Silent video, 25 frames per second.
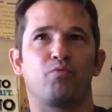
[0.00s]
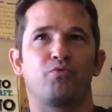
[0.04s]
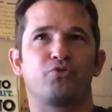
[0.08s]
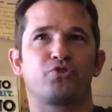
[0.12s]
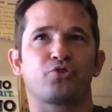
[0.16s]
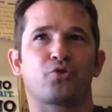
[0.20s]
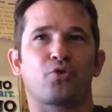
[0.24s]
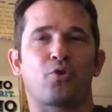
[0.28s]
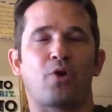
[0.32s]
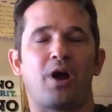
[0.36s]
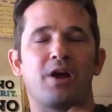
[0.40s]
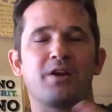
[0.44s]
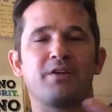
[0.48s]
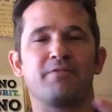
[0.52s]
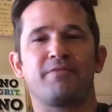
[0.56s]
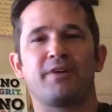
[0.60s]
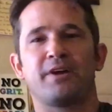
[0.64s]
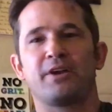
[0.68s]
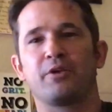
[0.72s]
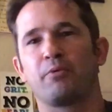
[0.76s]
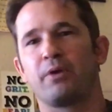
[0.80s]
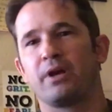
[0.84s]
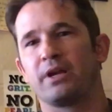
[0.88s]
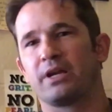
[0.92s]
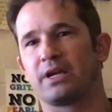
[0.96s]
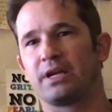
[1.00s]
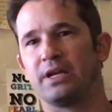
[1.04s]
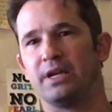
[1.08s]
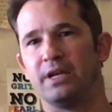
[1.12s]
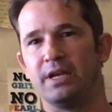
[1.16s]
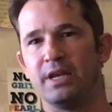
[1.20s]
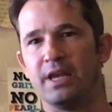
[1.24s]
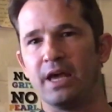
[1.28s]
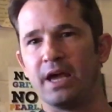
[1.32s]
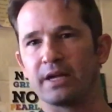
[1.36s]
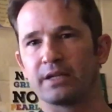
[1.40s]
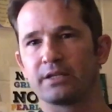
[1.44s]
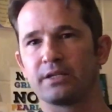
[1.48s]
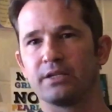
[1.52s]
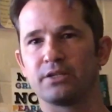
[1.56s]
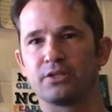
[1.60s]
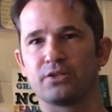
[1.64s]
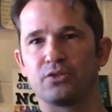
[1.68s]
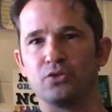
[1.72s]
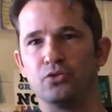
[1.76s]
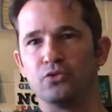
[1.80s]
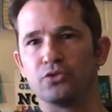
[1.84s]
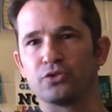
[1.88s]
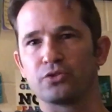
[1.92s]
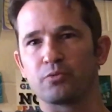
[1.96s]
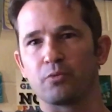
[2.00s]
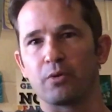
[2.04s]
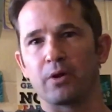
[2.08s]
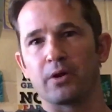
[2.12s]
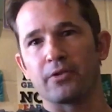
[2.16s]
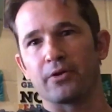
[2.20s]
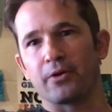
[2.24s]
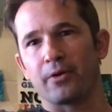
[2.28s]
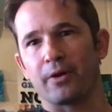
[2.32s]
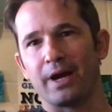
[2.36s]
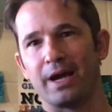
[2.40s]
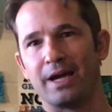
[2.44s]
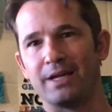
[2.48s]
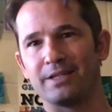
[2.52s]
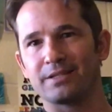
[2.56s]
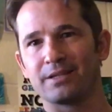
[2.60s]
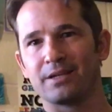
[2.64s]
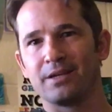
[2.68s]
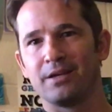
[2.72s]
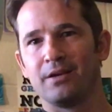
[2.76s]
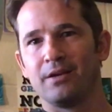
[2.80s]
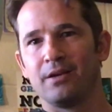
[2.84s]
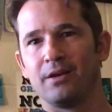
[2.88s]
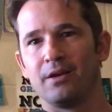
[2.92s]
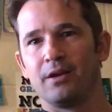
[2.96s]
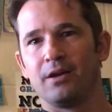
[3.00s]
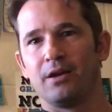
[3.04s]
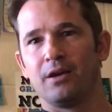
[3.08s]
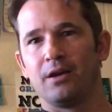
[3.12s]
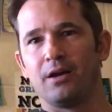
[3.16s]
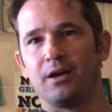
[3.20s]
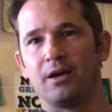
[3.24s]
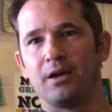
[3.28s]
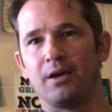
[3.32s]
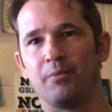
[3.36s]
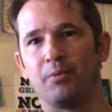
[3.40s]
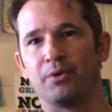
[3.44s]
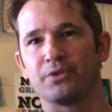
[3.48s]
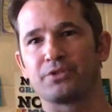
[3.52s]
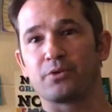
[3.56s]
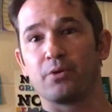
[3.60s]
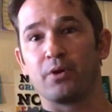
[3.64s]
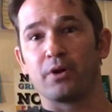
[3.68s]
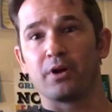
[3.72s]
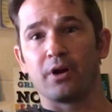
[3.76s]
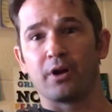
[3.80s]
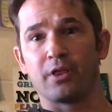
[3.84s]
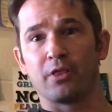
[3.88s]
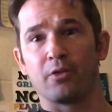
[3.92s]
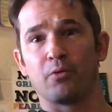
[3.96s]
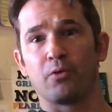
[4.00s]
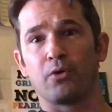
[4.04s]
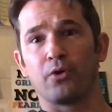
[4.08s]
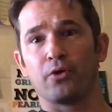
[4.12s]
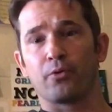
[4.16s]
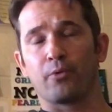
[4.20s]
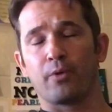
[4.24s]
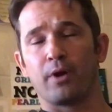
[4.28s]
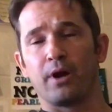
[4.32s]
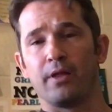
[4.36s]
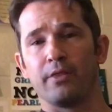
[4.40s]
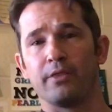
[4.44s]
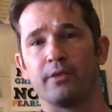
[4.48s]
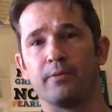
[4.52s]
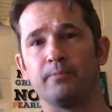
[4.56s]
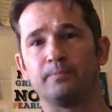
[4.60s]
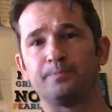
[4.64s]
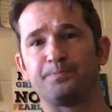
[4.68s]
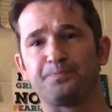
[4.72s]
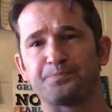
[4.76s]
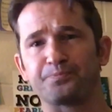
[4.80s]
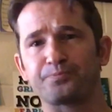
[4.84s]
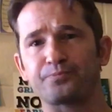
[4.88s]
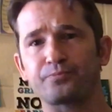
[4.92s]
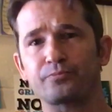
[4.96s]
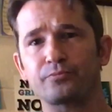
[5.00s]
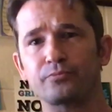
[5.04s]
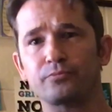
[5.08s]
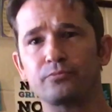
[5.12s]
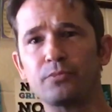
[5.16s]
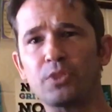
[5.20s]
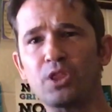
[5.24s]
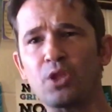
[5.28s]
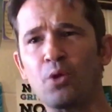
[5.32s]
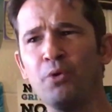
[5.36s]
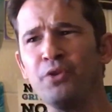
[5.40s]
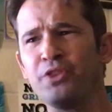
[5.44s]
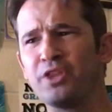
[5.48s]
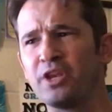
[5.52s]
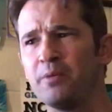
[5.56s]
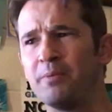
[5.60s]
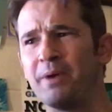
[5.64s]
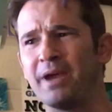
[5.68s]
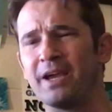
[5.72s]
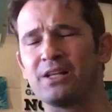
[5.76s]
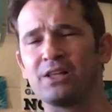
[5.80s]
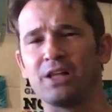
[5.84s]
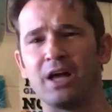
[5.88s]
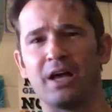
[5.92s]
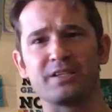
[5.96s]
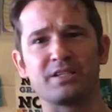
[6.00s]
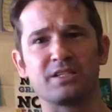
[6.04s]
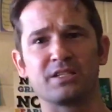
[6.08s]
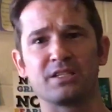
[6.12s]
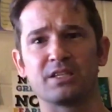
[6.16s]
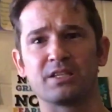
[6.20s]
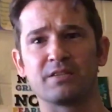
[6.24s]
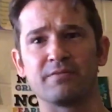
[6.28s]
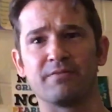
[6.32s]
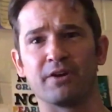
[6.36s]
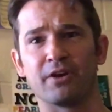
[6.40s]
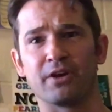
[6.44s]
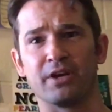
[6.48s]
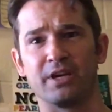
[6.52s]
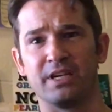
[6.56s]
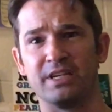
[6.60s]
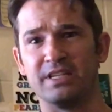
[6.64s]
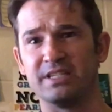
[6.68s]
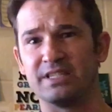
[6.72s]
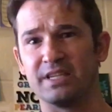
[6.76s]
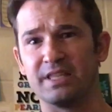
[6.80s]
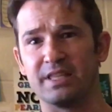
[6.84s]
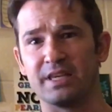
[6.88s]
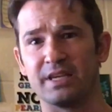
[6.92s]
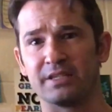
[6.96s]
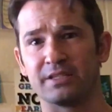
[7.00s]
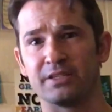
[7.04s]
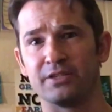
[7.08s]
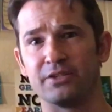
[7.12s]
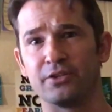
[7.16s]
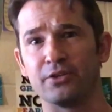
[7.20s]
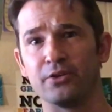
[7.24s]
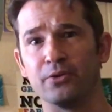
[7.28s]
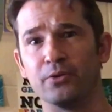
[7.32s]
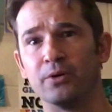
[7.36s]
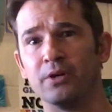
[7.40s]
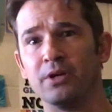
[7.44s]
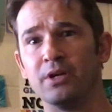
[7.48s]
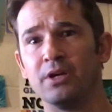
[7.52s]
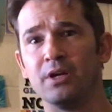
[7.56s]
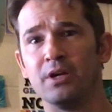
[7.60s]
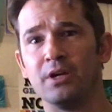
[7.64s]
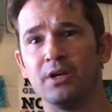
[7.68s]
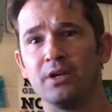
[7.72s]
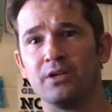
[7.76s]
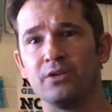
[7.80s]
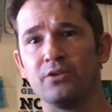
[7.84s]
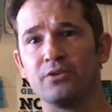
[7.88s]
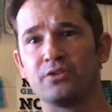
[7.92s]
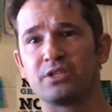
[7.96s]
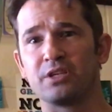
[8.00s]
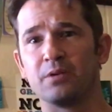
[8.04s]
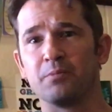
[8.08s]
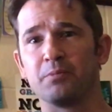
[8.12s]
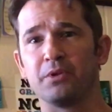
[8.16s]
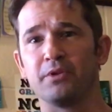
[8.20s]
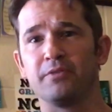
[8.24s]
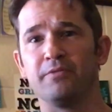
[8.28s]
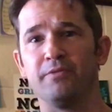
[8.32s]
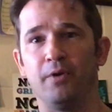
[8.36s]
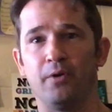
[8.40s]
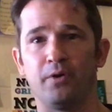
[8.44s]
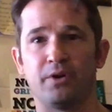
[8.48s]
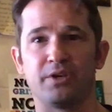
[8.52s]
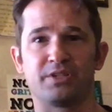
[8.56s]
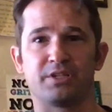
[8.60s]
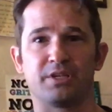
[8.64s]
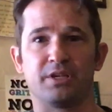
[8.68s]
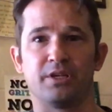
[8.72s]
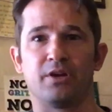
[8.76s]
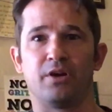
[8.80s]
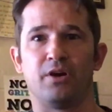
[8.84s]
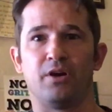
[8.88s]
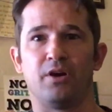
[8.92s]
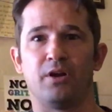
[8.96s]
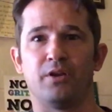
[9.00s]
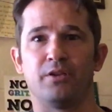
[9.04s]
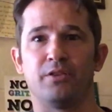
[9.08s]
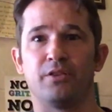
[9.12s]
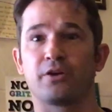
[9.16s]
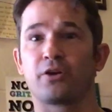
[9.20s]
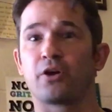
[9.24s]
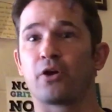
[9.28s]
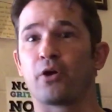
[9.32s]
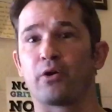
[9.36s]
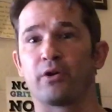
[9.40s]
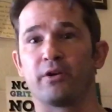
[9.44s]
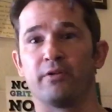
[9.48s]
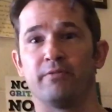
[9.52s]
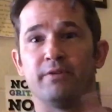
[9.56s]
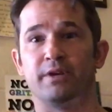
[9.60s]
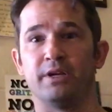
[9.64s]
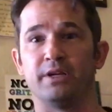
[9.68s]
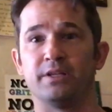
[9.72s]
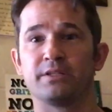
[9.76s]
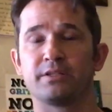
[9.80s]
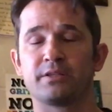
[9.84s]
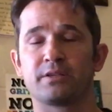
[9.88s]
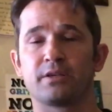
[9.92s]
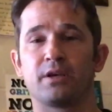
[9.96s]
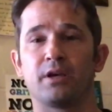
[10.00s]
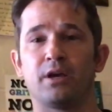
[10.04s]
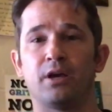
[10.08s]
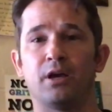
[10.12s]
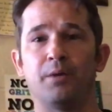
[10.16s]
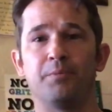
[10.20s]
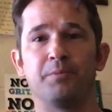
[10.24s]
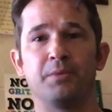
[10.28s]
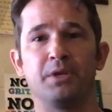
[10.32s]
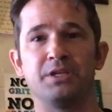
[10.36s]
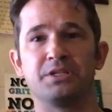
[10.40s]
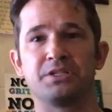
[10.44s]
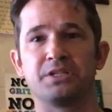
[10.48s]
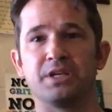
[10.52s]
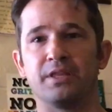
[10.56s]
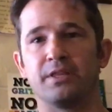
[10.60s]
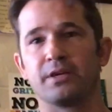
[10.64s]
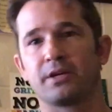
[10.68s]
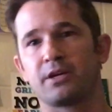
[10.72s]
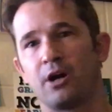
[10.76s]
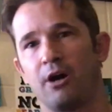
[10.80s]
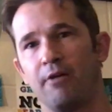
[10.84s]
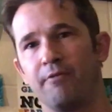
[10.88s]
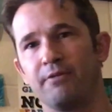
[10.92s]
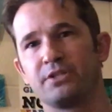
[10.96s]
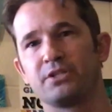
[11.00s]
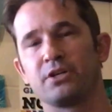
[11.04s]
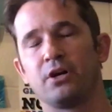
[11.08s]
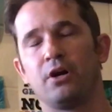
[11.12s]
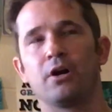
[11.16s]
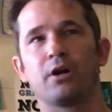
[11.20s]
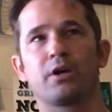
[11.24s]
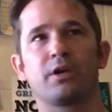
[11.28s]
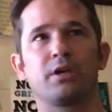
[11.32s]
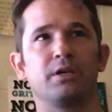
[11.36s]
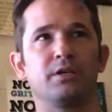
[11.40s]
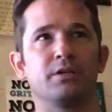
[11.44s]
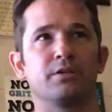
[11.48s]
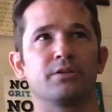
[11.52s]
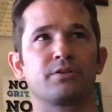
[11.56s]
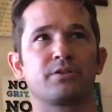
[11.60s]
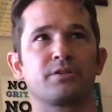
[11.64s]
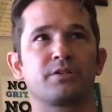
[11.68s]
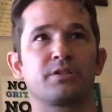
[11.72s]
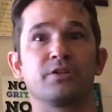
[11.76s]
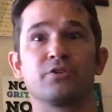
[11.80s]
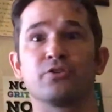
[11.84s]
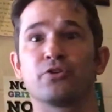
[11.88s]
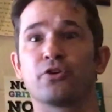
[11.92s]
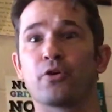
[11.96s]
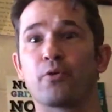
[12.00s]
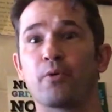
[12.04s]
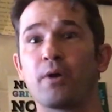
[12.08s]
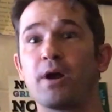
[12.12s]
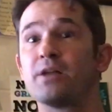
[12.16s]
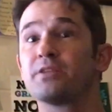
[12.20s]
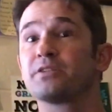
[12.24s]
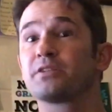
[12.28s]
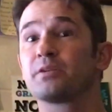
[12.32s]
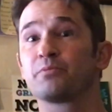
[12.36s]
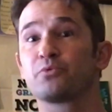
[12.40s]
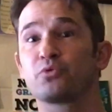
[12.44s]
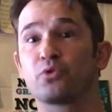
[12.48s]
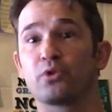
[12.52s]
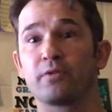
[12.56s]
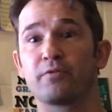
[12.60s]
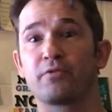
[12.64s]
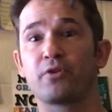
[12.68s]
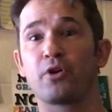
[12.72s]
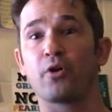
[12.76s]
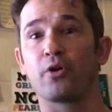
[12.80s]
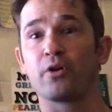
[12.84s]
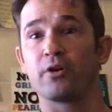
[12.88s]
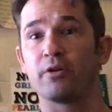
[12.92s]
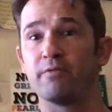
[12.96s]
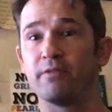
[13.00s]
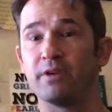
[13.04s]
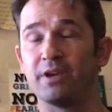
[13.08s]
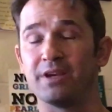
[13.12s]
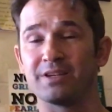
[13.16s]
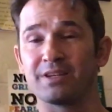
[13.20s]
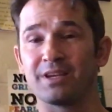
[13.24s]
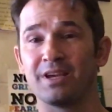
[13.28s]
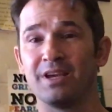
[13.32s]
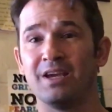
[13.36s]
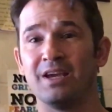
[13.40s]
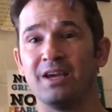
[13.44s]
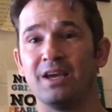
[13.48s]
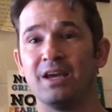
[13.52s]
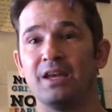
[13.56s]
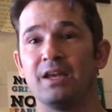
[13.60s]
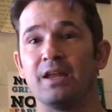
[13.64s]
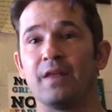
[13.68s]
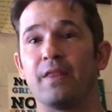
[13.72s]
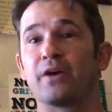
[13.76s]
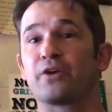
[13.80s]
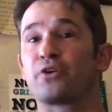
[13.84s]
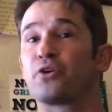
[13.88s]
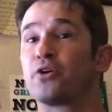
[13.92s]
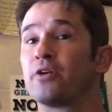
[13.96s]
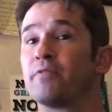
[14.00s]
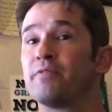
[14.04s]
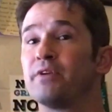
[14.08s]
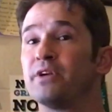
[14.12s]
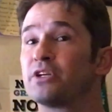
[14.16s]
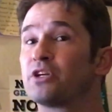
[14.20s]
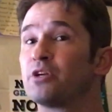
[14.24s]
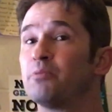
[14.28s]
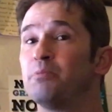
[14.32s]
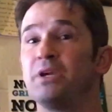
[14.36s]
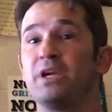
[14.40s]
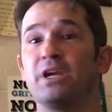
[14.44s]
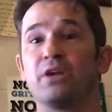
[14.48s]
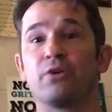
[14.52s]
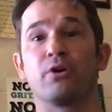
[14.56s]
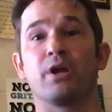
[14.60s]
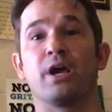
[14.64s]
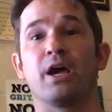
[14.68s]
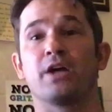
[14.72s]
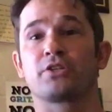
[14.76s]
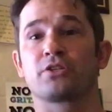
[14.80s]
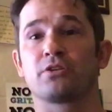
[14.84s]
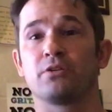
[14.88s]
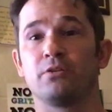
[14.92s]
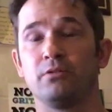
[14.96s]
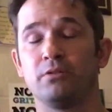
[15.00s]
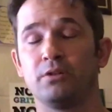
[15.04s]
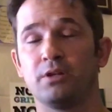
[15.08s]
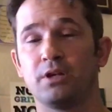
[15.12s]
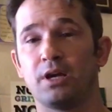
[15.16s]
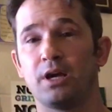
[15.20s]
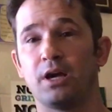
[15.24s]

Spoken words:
trying to find a way to connect to students where they're at and what's going on in the world around them. With the debate classes, it's a very easy thing to do. You simply focus in on the current events. Each day, the coffee talk is centered around some sort of current event. Now, that current event could be international.